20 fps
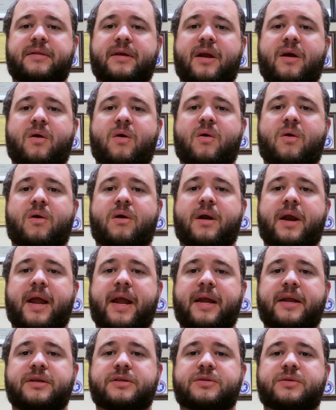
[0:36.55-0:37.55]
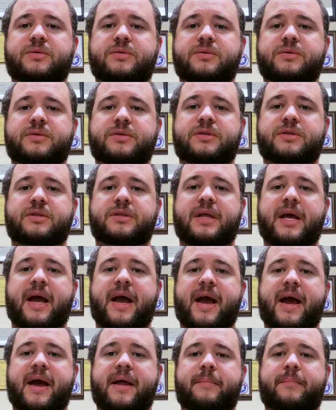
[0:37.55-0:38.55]
there are angels
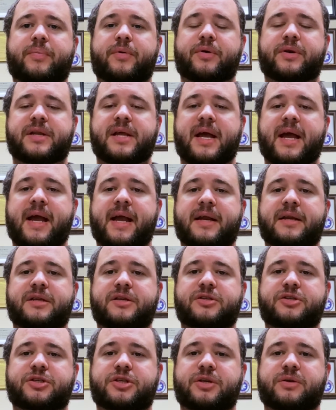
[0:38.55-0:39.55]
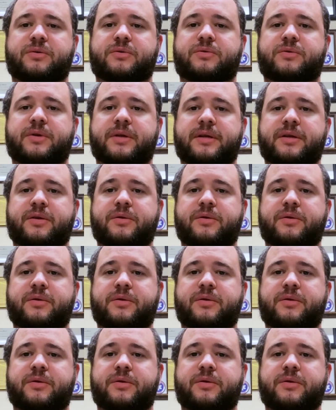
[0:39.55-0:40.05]
that protect children?